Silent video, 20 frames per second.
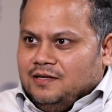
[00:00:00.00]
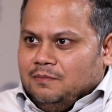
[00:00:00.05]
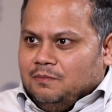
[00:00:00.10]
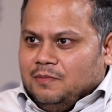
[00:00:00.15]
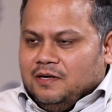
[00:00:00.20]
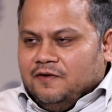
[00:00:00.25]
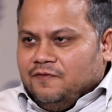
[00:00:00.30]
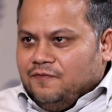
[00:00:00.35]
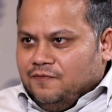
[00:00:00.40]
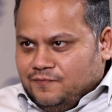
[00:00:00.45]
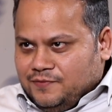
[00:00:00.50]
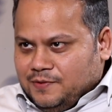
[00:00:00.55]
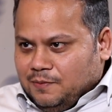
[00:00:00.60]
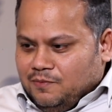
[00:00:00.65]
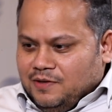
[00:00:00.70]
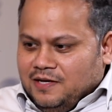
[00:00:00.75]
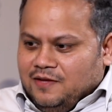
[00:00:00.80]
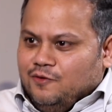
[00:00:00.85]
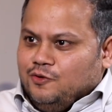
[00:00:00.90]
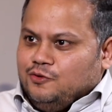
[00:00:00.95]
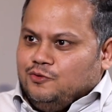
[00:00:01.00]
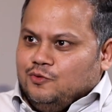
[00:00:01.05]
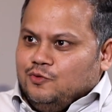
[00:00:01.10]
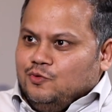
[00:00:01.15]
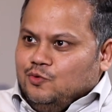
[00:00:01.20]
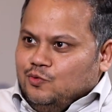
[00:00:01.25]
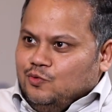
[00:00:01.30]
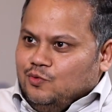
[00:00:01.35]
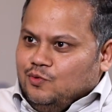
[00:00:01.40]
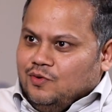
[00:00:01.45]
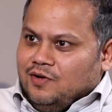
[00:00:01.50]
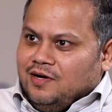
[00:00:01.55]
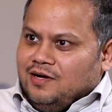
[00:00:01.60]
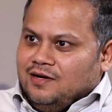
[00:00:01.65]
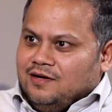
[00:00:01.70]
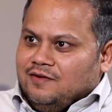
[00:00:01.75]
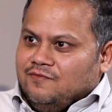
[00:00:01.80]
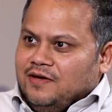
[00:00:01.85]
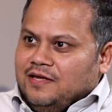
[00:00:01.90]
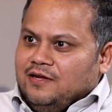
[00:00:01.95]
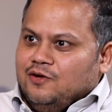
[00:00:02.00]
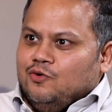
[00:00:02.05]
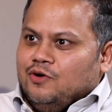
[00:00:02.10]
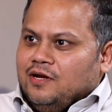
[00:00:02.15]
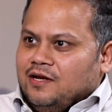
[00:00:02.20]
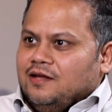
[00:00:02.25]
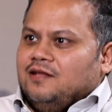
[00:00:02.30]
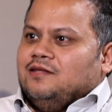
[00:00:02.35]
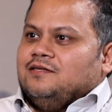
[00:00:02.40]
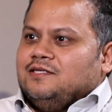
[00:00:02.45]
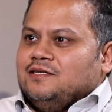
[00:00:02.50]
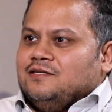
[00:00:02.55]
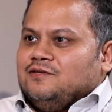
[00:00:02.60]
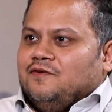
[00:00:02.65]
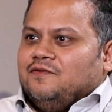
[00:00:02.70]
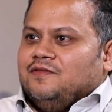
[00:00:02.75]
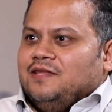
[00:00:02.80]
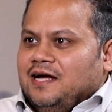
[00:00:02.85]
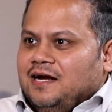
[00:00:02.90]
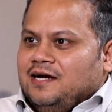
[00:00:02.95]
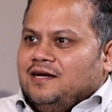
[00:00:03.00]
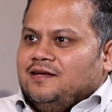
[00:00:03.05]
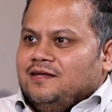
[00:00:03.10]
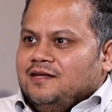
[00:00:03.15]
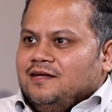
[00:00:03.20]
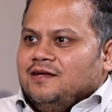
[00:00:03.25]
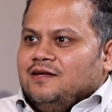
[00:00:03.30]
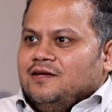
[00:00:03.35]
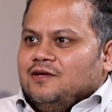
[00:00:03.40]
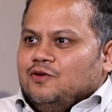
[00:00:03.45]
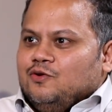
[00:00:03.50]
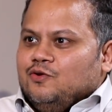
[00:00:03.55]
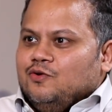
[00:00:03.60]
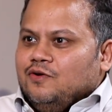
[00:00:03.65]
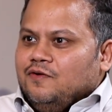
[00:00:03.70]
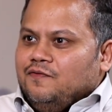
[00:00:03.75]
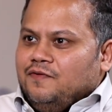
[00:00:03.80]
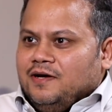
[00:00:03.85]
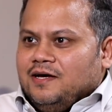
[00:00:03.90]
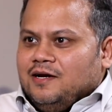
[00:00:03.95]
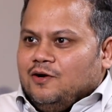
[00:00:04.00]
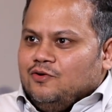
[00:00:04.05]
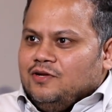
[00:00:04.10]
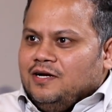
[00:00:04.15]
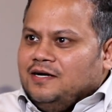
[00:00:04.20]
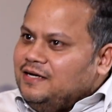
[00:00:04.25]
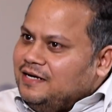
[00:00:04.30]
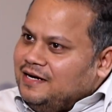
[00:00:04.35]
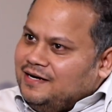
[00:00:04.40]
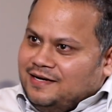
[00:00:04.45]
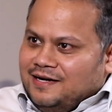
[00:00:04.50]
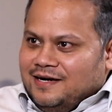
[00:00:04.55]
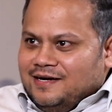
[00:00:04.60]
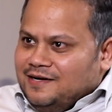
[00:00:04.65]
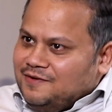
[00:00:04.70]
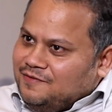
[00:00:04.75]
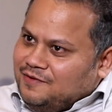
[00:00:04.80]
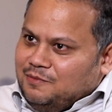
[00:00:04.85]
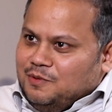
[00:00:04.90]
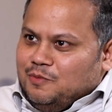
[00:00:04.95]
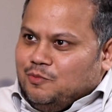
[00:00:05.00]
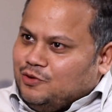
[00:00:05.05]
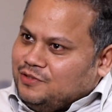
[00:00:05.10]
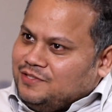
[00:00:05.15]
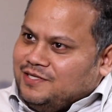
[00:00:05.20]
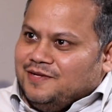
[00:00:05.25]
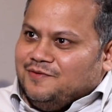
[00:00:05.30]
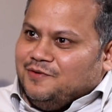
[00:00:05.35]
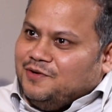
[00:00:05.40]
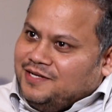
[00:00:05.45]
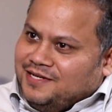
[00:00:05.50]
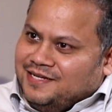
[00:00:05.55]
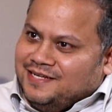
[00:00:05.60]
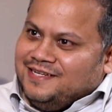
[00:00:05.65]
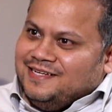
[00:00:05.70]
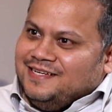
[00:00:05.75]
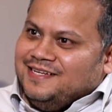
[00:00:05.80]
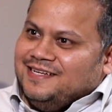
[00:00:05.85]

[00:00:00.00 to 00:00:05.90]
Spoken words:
But if somebody was to do a very good analysis of that, you will figure out that net-net, it will be positive only.